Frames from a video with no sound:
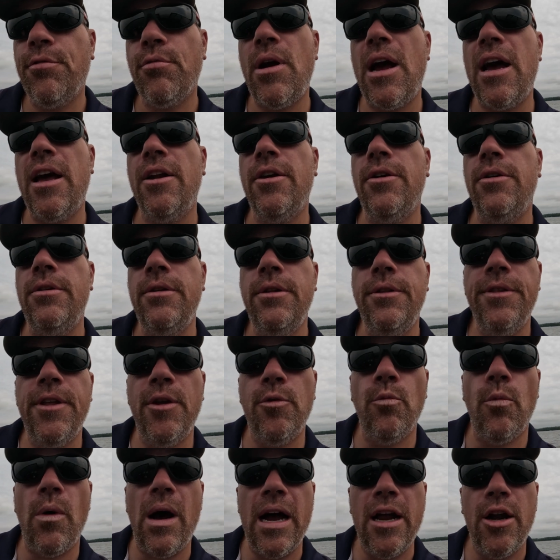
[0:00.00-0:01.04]
throttle,
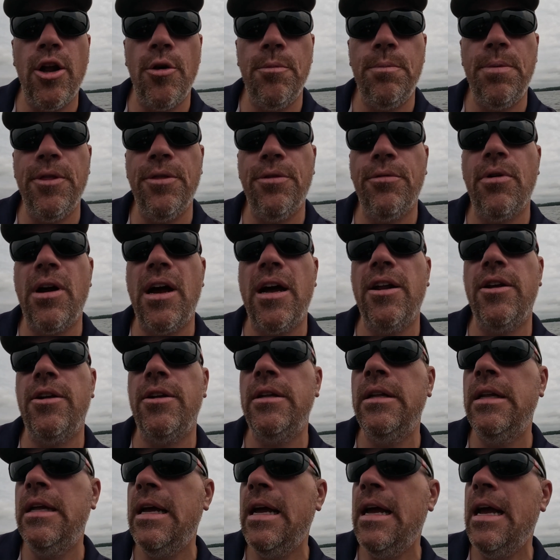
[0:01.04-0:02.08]
then wide open
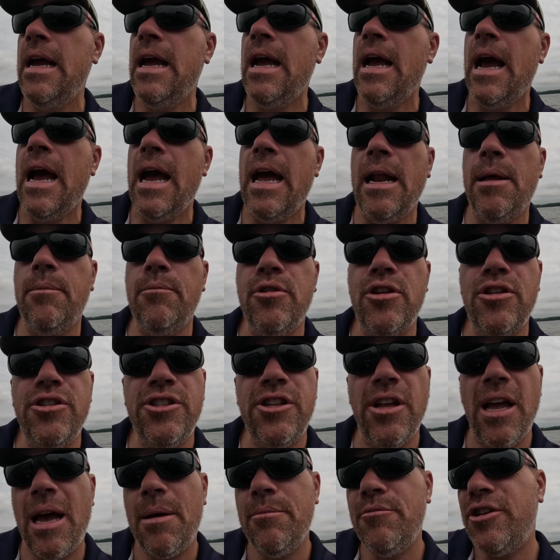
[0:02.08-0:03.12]
throttle. And
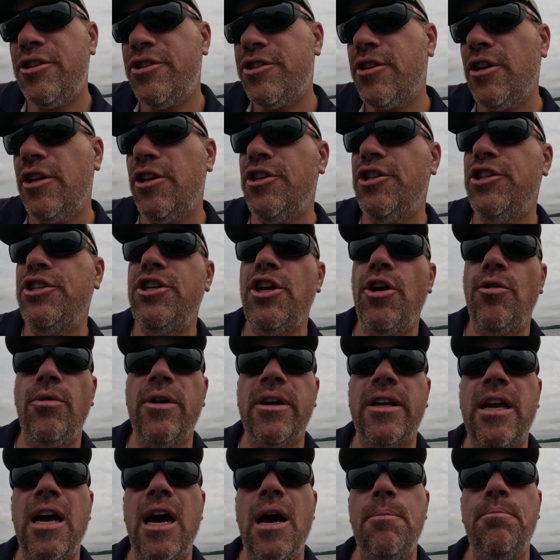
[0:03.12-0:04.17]
I'm just going to show
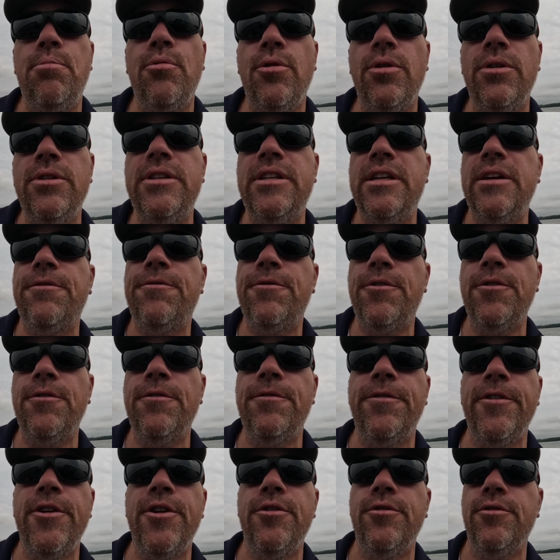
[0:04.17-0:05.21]
a couple different
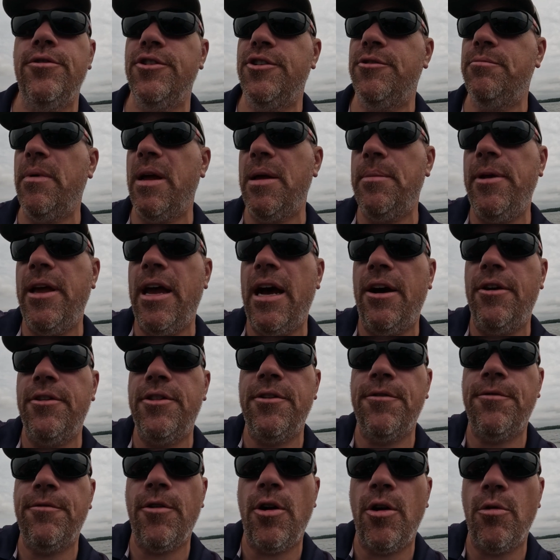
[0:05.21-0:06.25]
views, maybe out
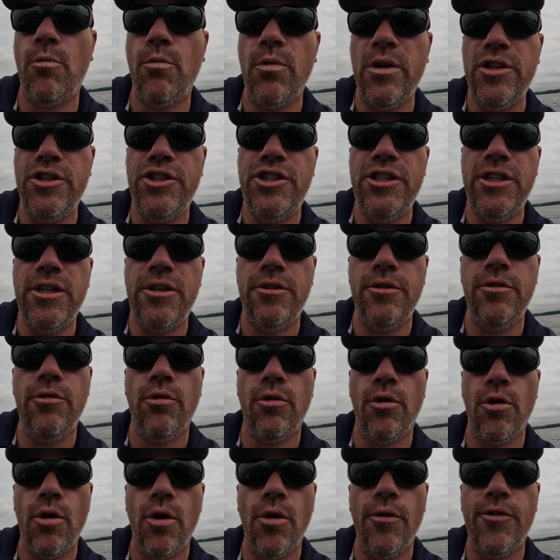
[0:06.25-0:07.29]
the front windshield
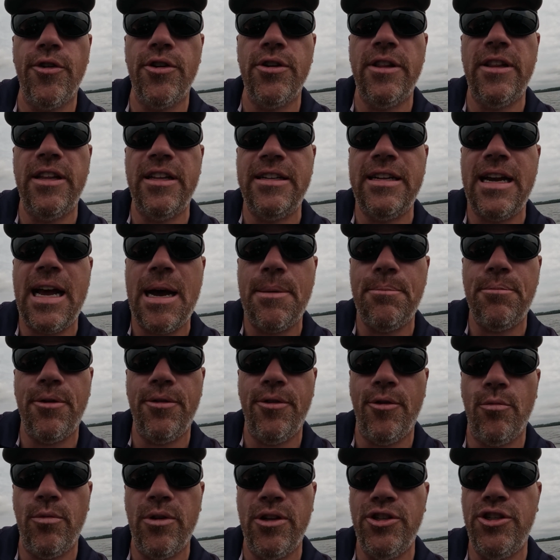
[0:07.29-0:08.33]
or over the top
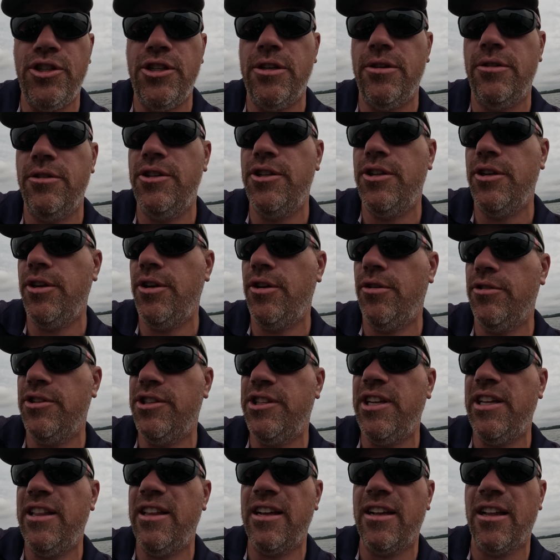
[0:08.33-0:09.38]
of the windshield so you don't
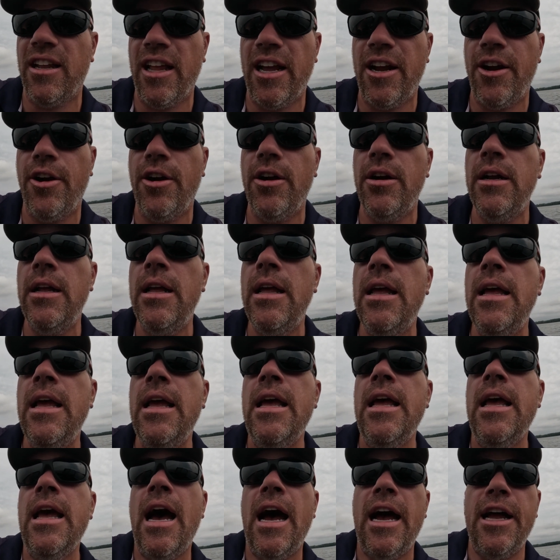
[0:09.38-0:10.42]
see the glare.
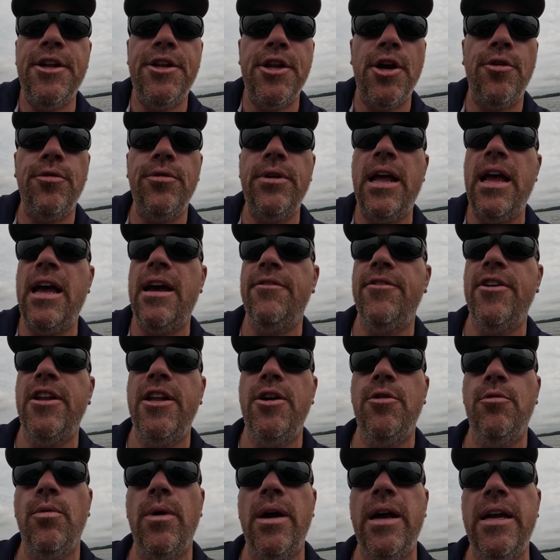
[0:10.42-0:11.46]
I don't have
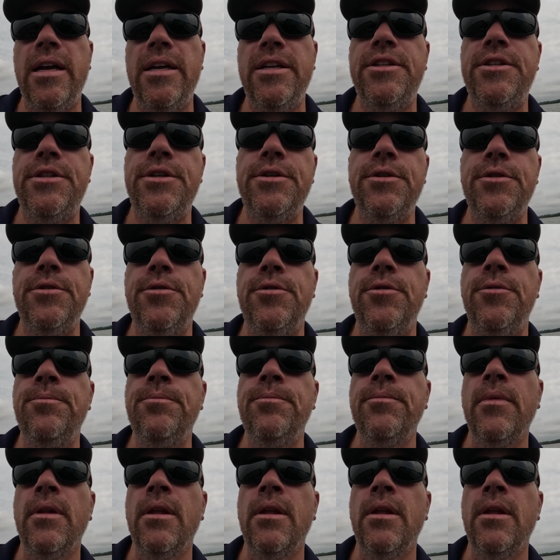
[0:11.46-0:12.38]
any way to